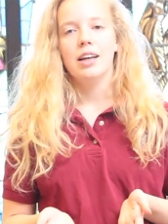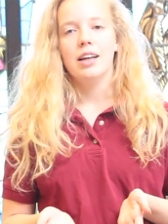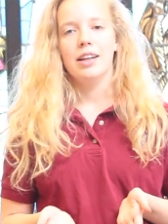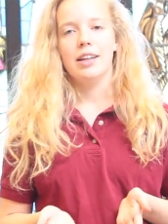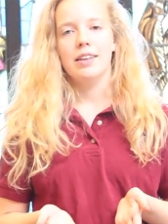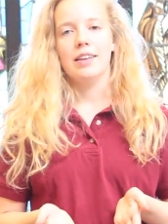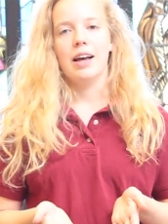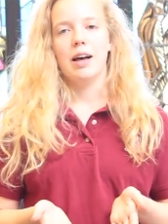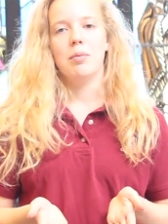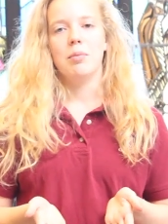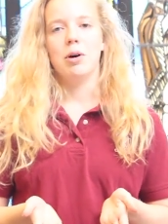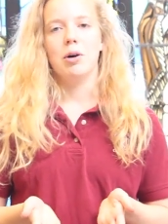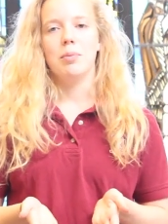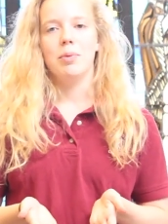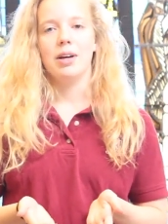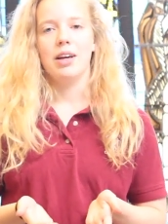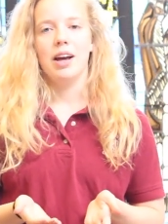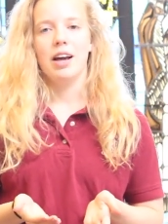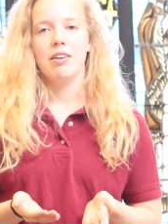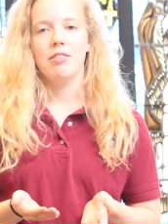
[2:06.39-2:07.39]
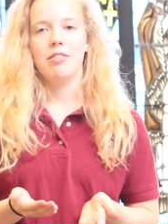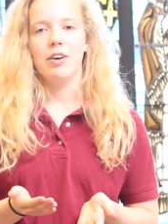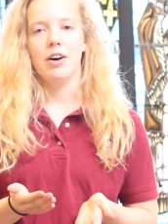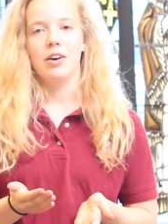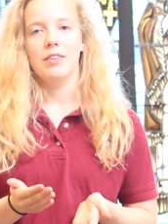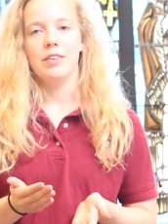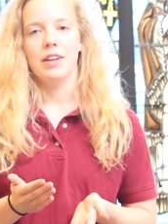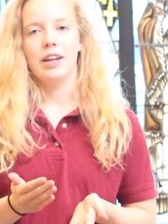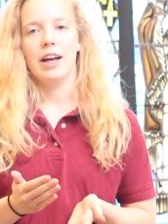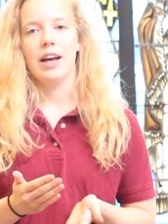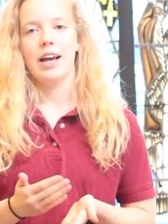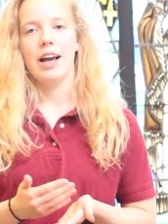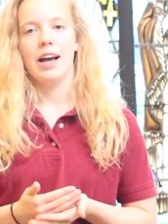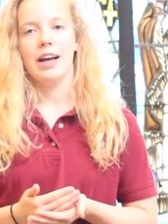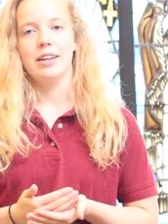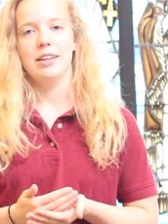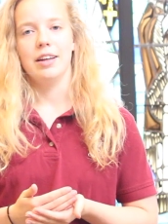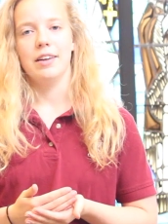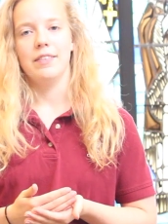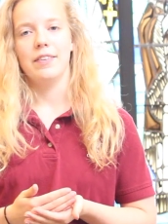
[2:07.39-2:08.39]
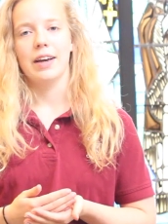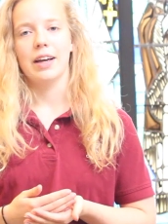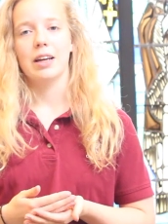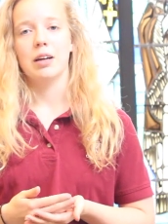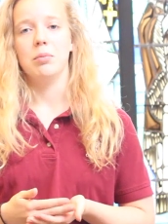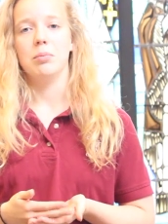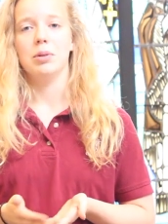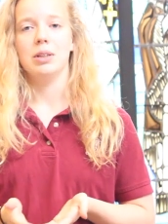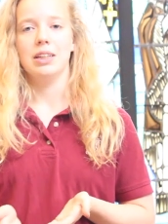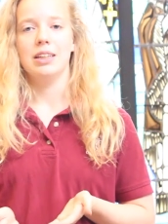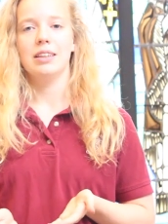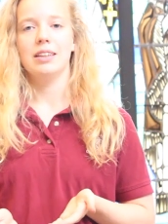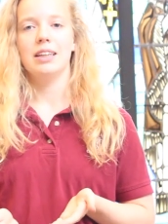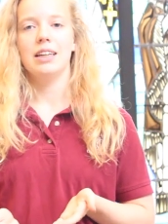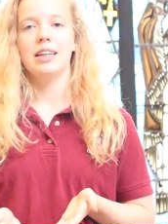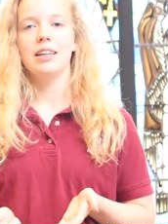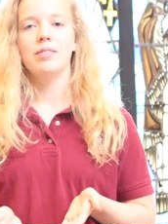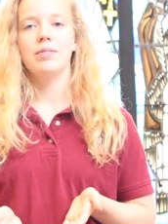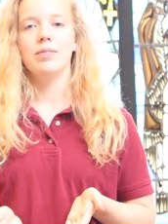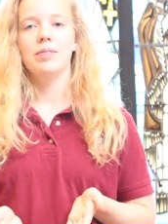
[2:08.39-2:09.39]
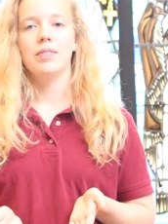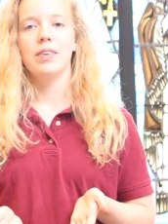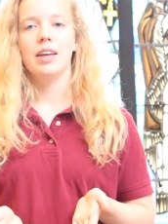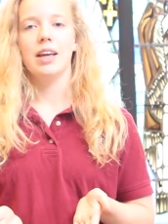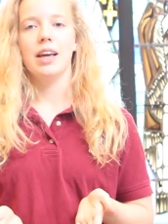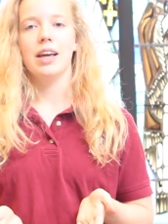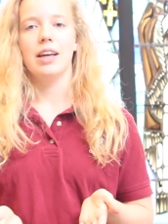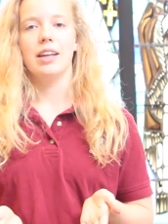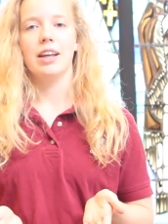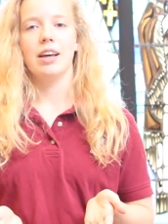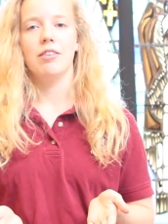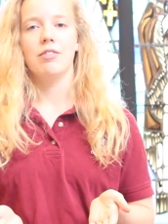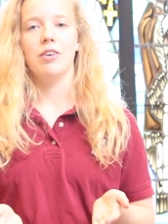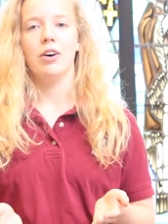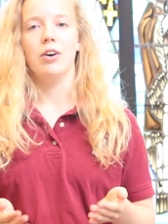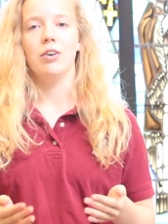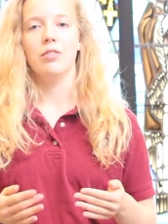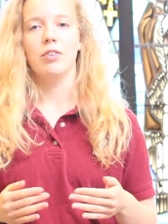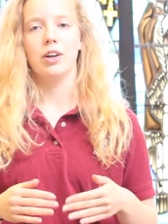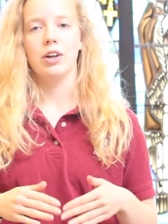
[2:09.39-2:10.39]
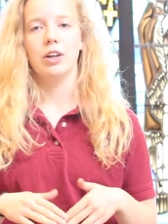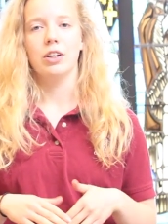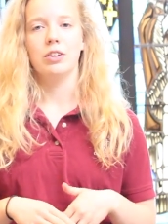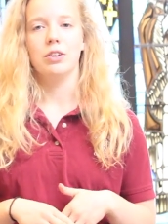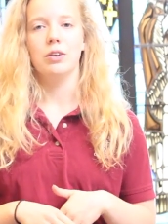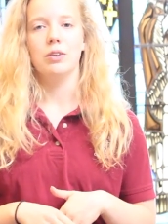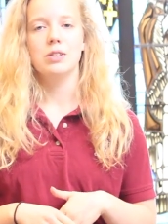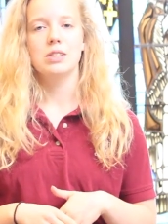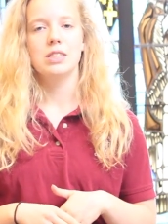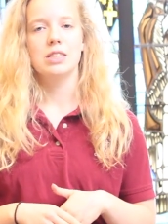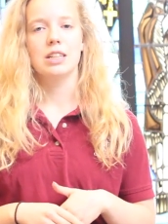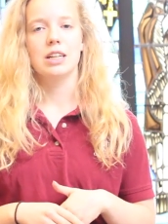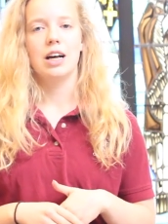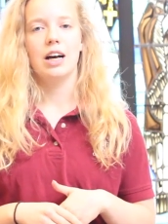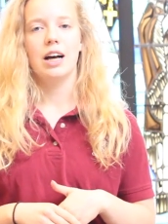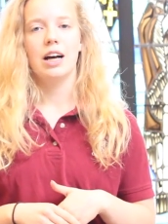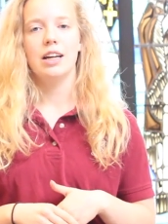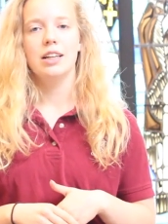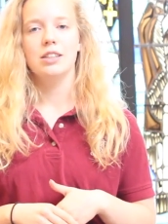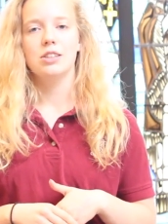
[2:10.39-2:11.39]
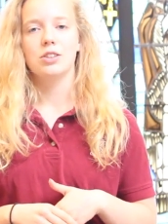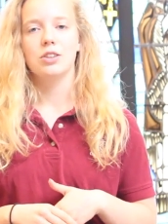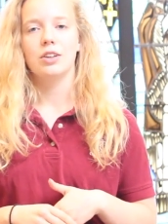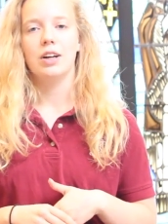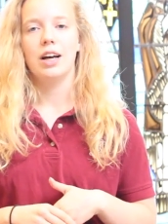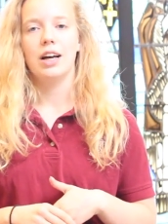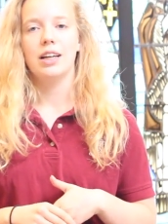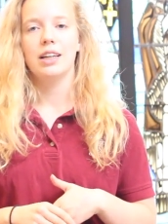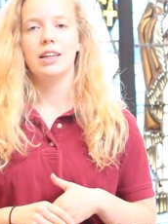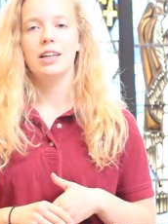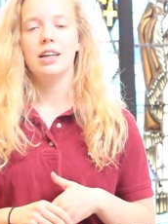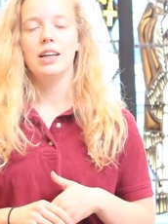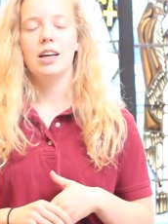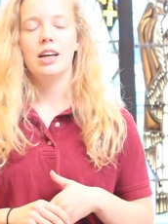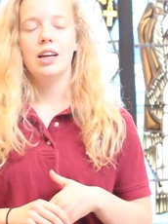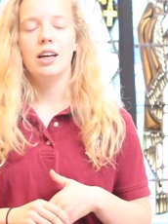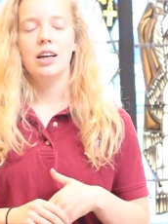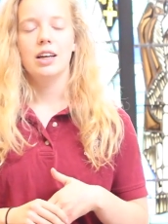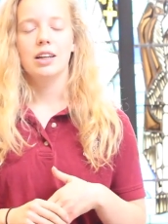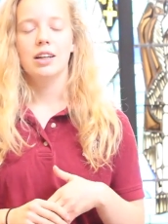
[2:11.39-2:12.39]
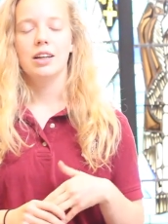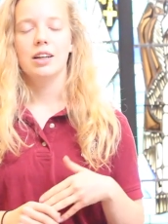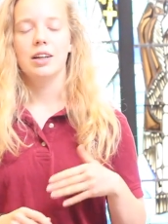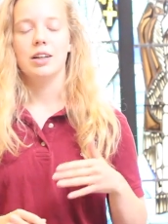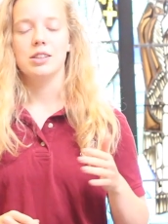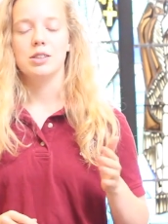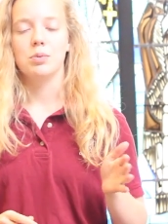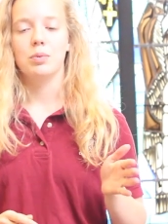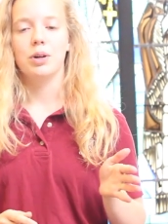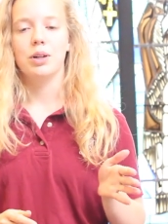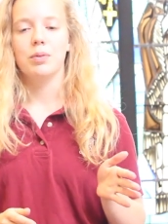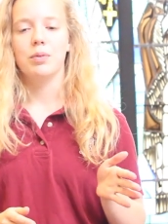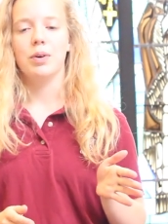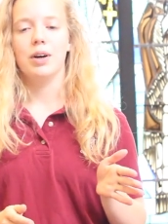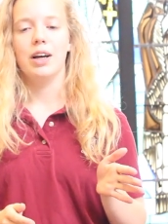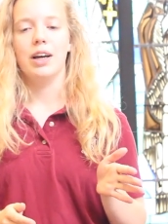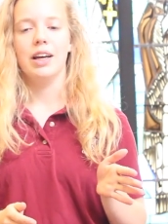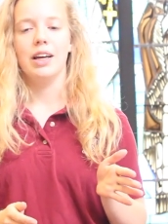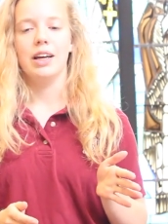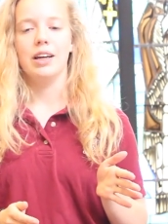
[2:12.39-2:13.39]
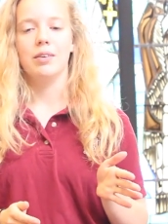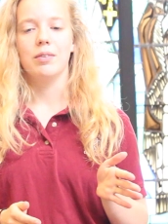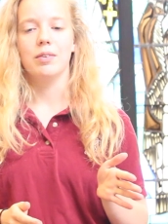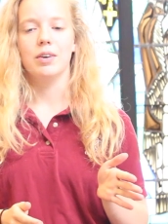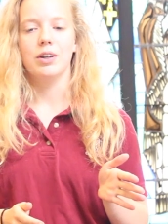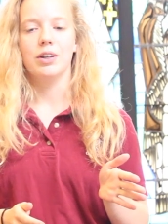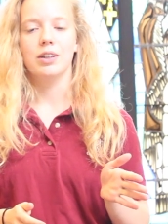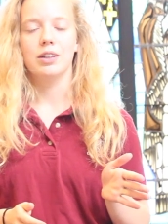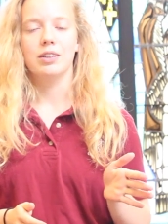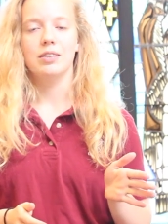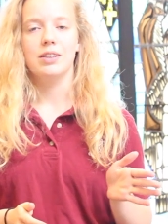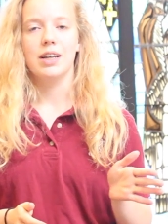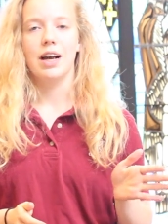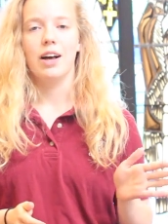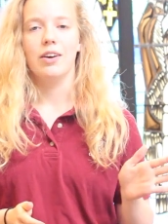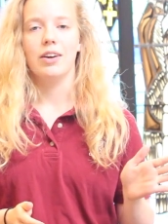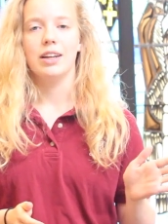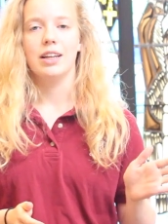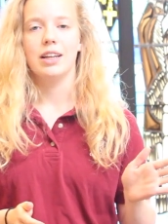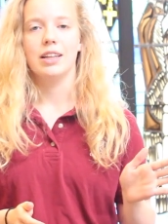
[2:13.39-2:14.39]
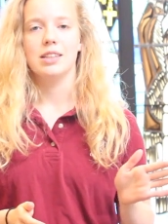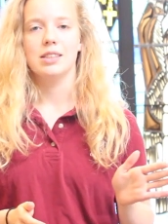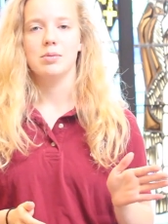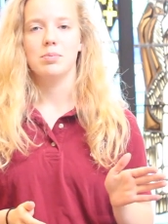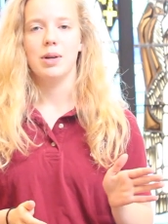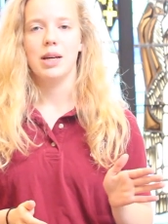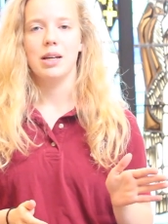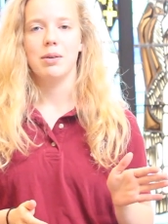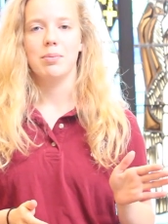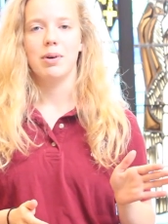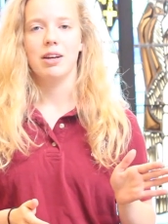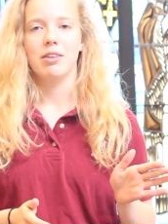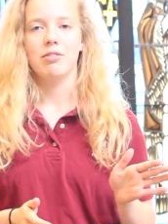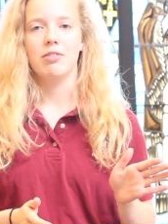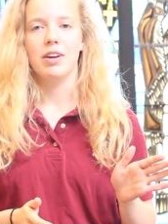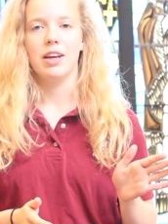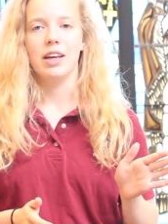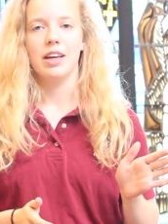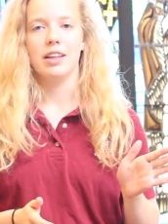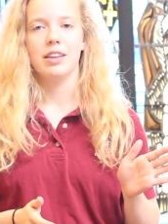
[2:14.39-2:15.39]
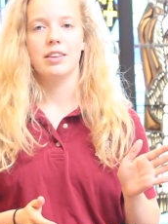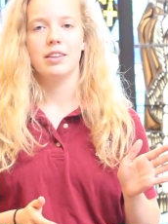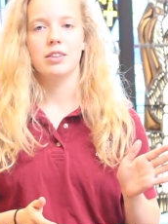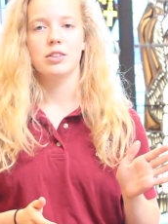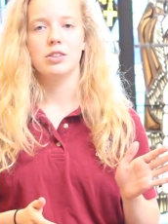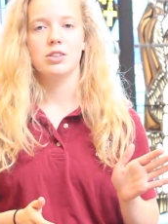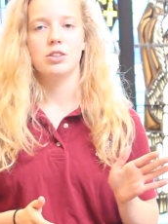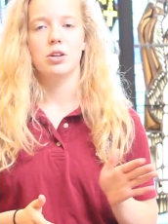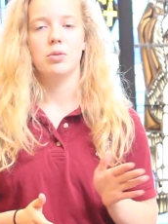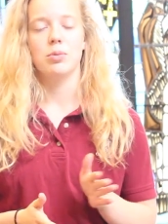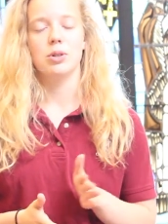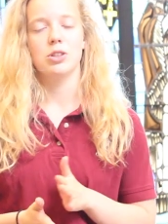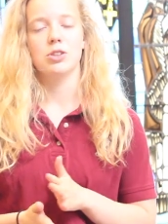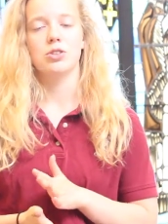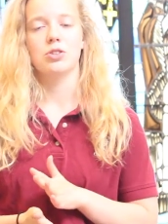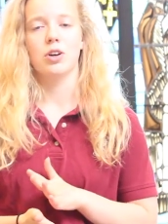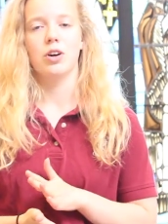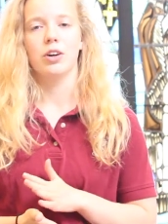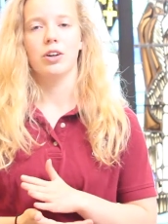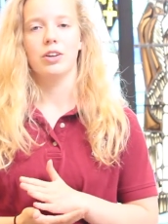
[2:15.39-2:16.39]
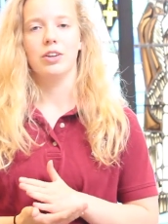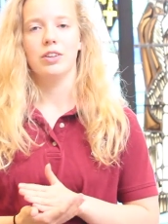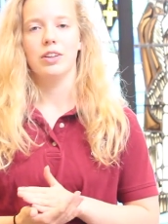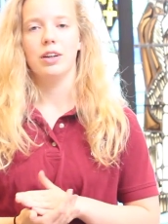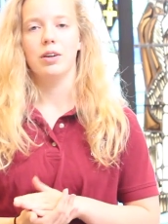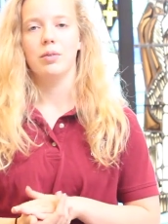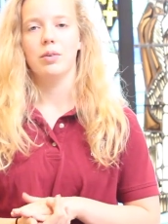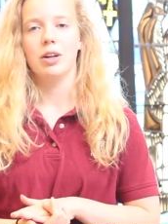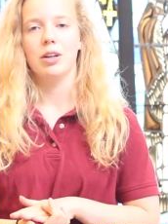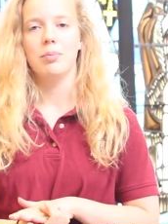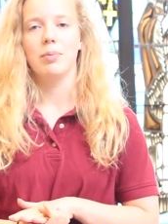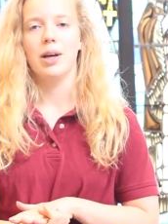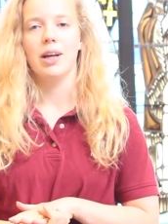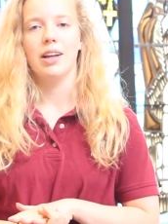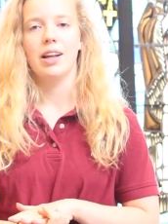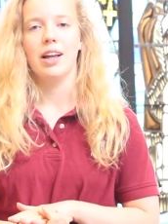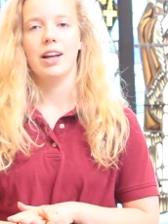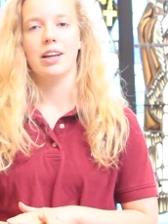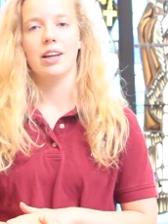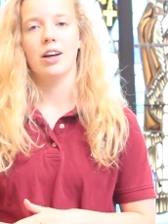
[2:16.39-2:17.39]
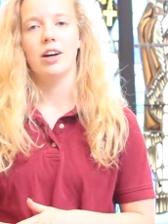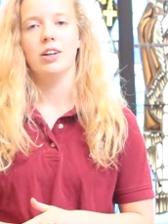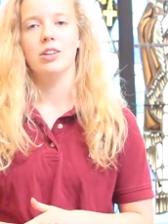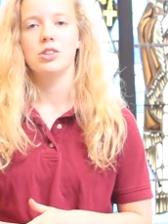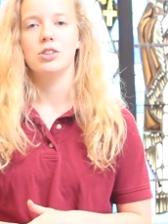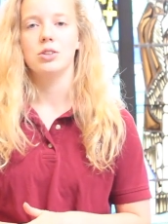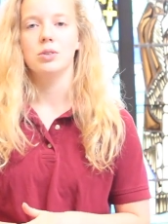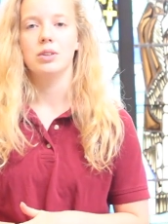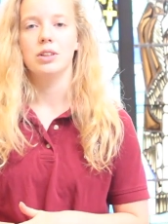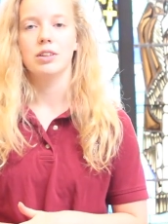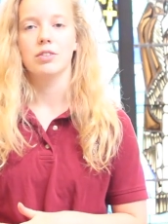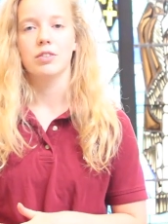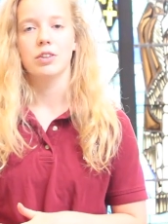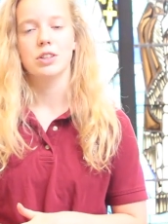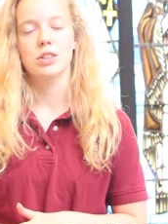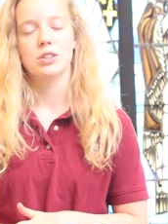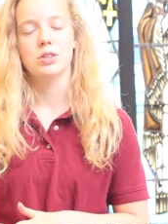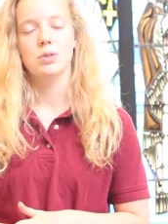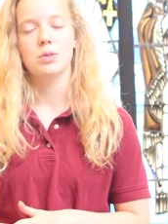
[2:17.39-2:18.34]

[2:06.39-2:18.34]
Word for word: And in that moment, I felt that I had done that completely, and I felt very close to God. So that is one way where Dowling has made my faith so much stronger than it would have been had I gone to a different